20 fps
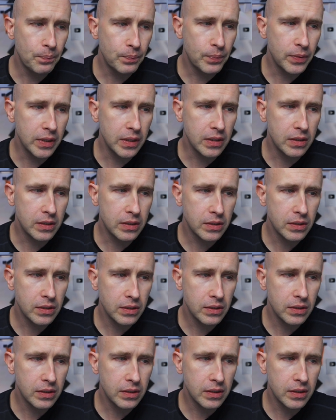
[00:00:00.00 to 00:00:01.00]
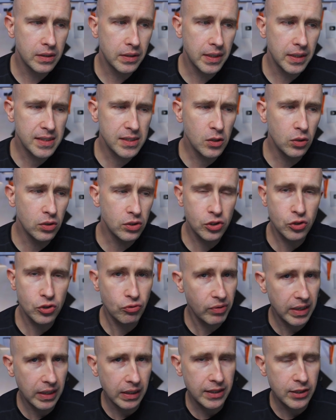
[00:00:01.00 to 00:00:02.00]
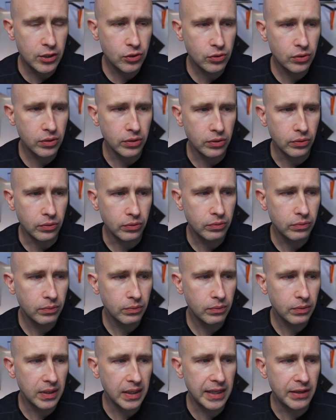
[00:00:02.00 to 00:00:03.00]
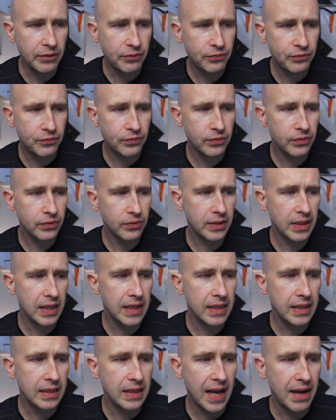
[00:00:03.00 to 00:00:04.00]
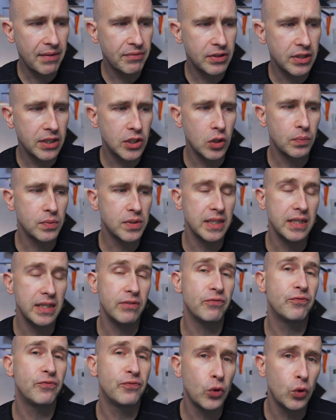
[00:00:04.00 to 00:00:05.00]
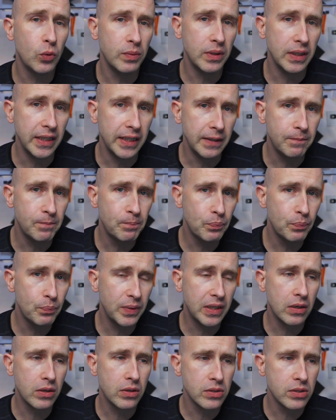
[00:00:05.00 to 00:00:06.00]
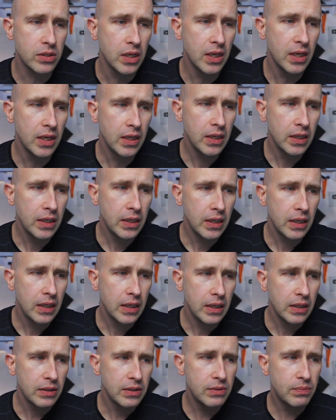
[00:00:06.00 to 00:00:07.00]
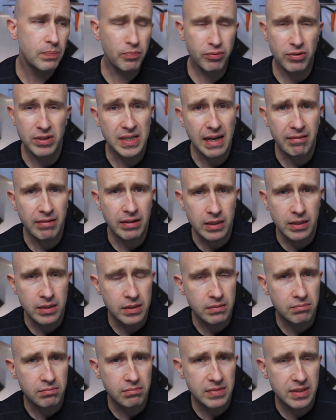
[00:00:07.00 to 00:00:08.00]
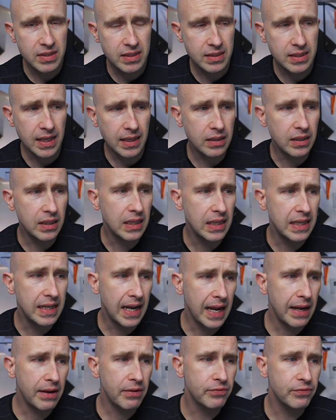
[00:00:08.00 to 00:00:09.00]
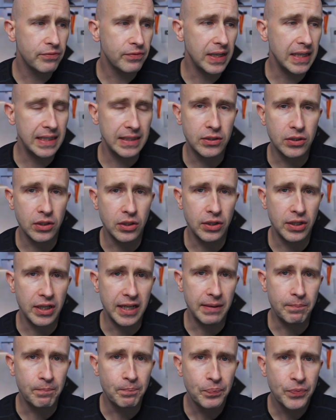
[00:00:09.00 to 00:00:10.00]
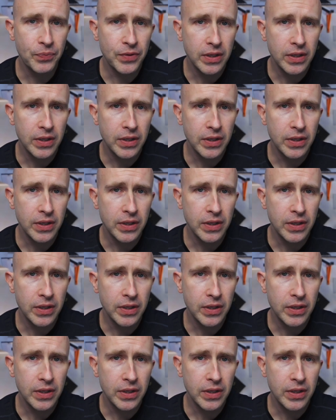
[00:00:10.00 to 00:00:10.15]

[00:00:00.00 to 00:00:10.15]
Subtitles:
But that's not strictly true if they haven't adopted it formally, because Prince Harry doesn't technically have a surname,